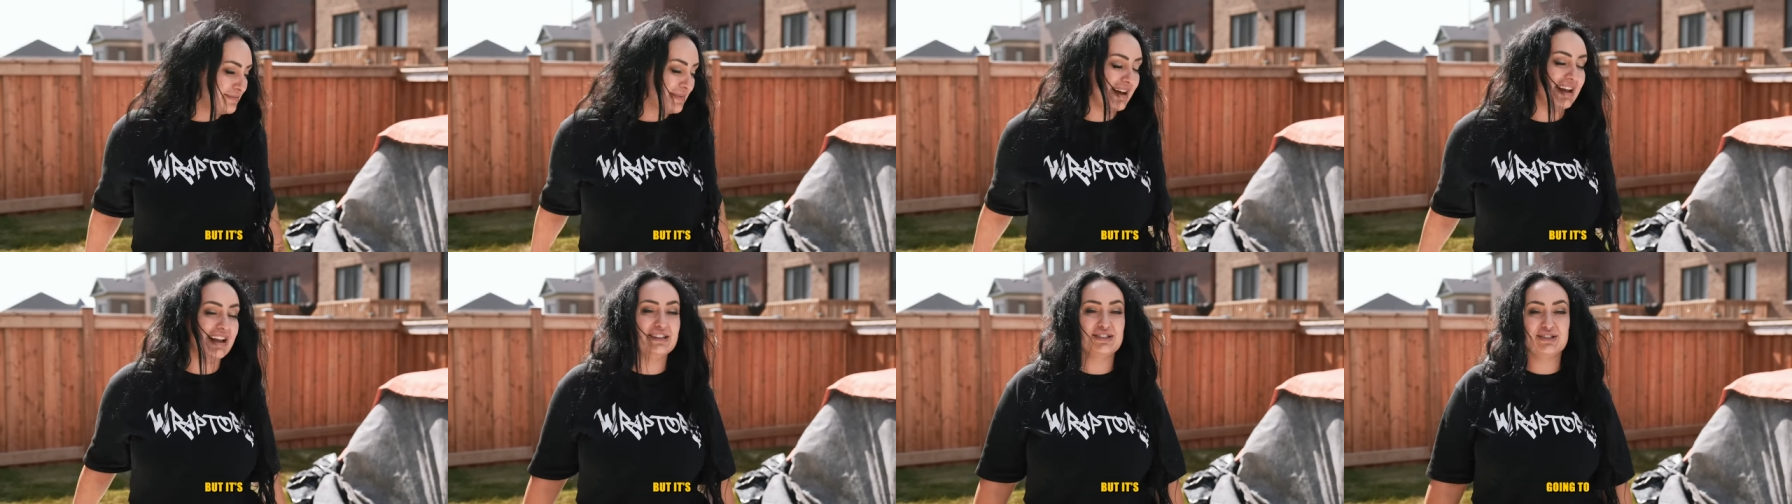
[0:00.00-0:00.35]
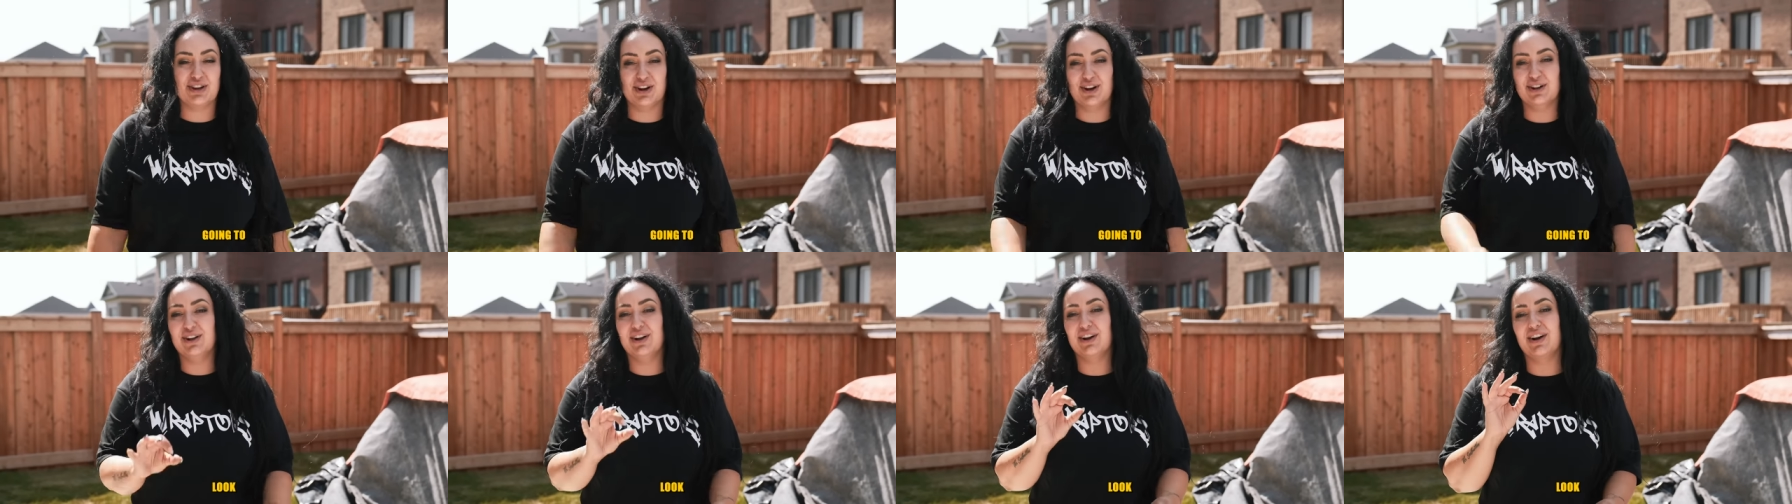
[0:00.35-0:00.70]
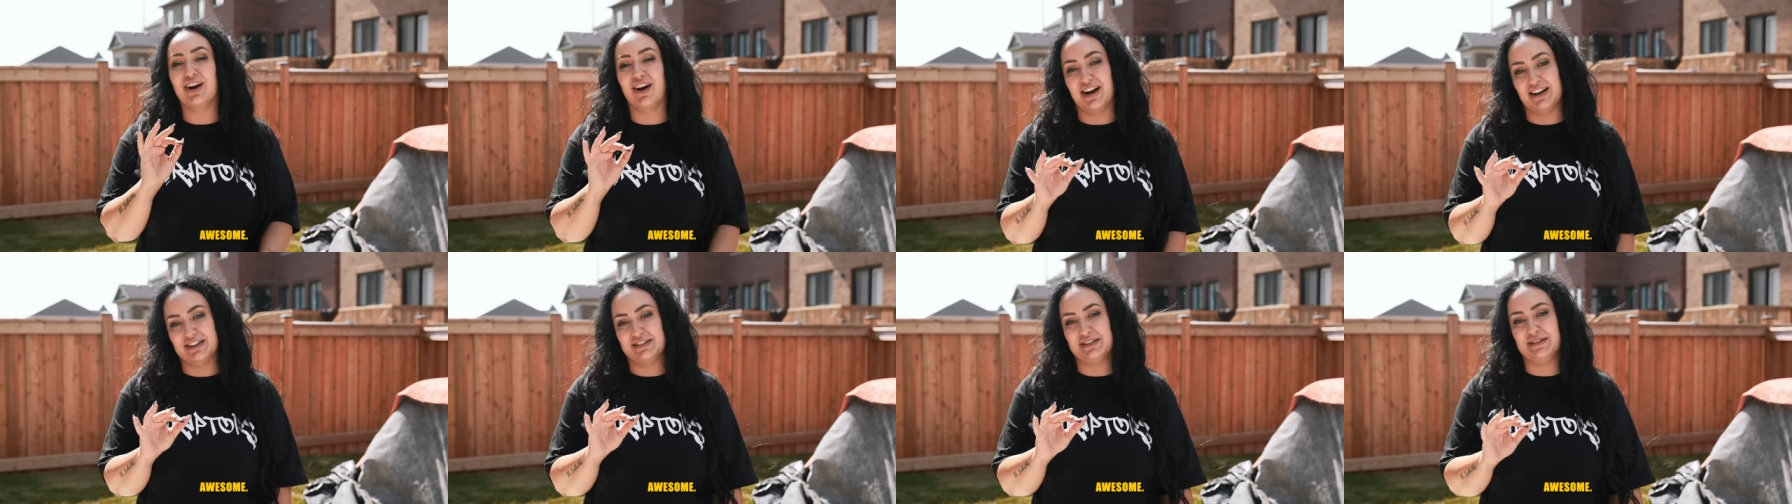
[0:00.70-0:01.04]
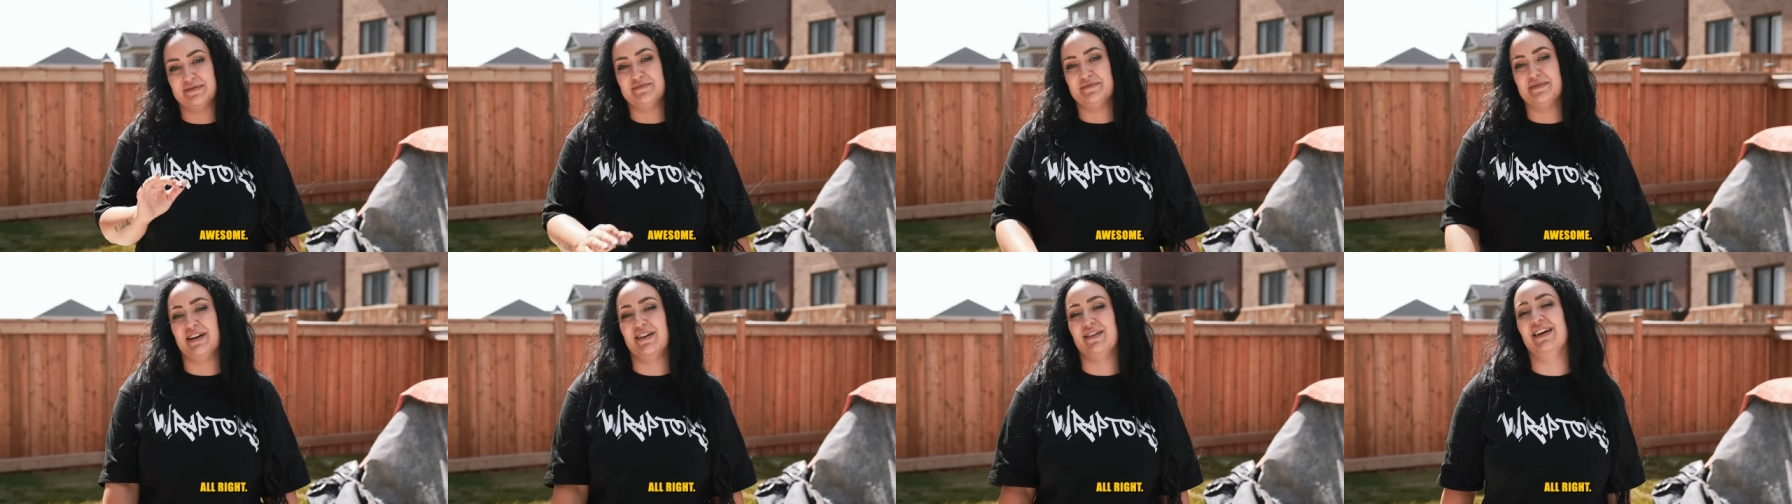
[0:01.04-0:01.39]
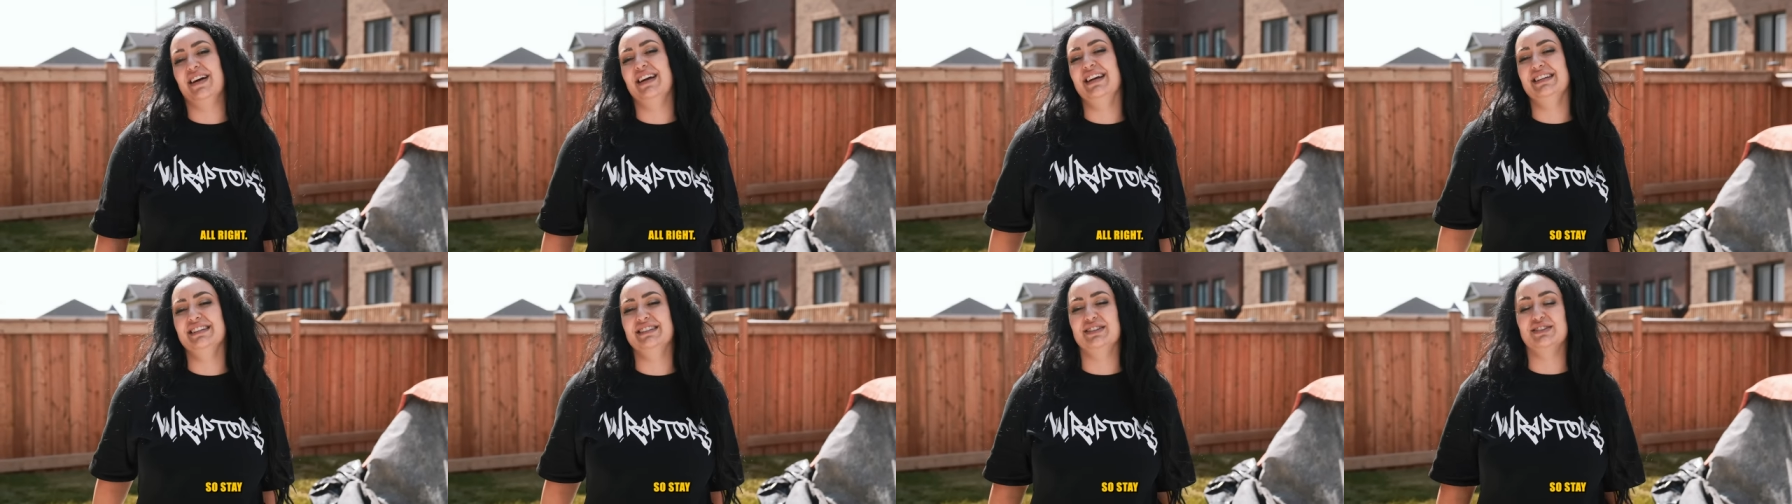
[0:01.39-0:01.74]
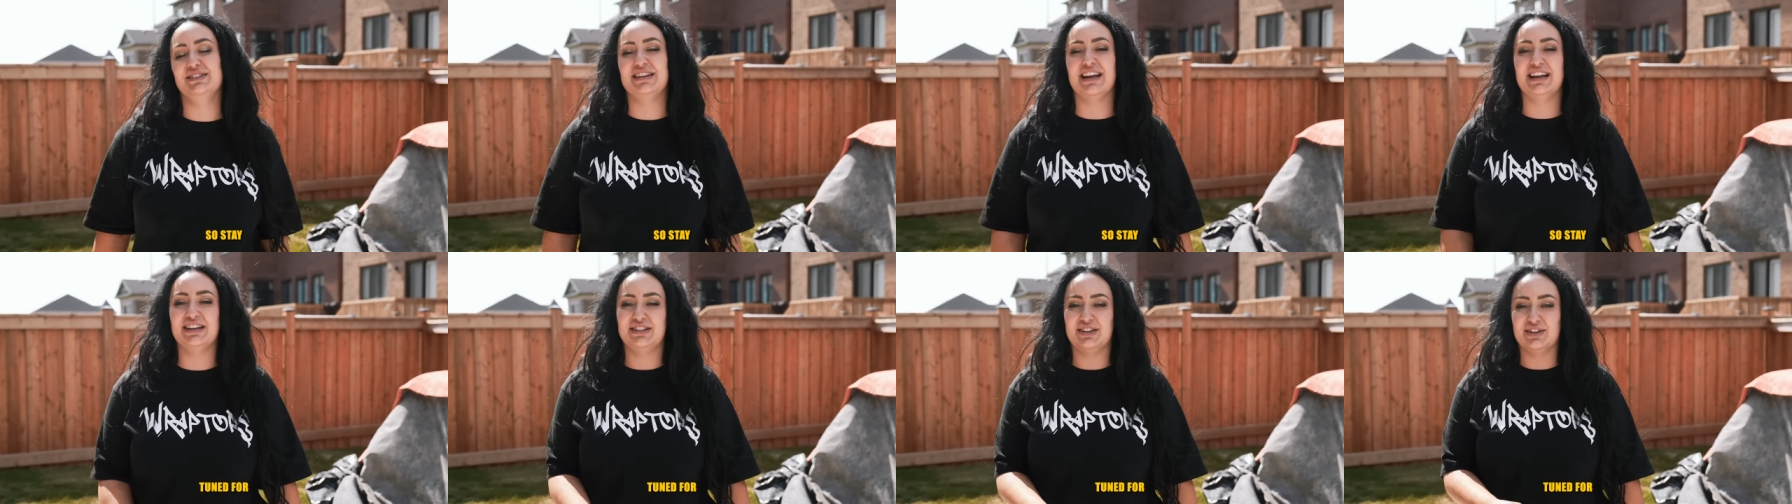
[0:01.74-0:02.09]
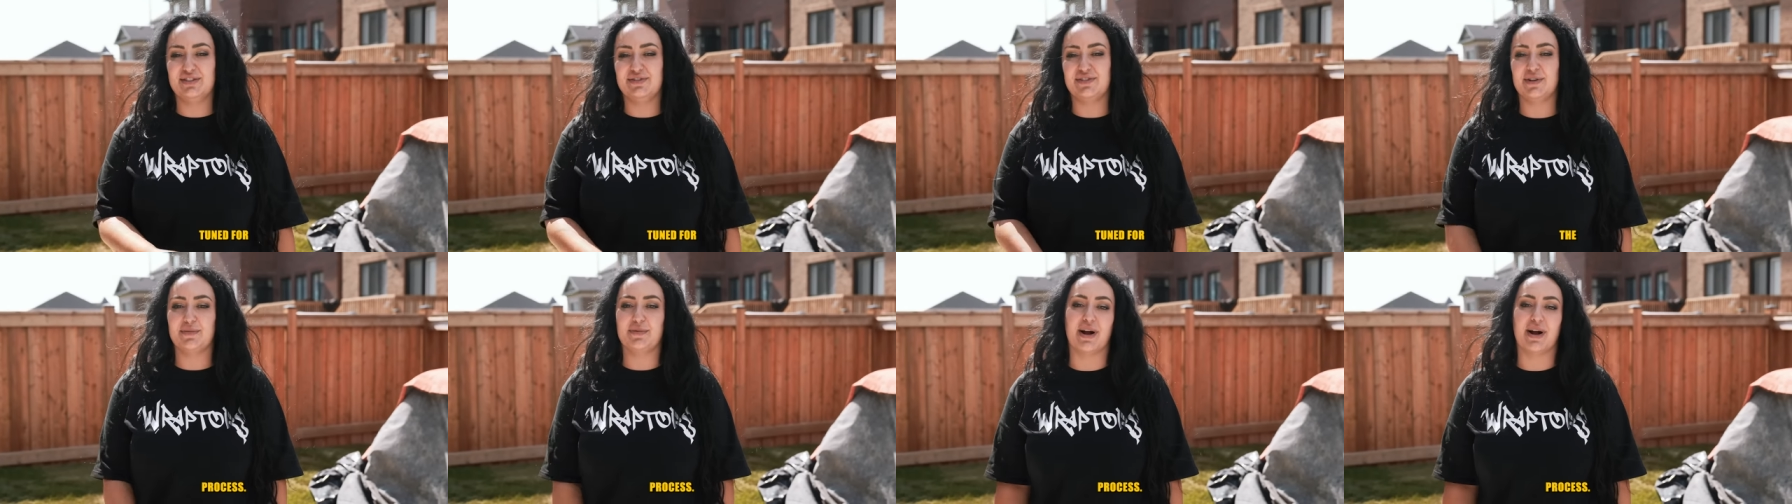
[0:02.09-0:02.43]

but it's gonna look awesome, all right? So stay tuned for the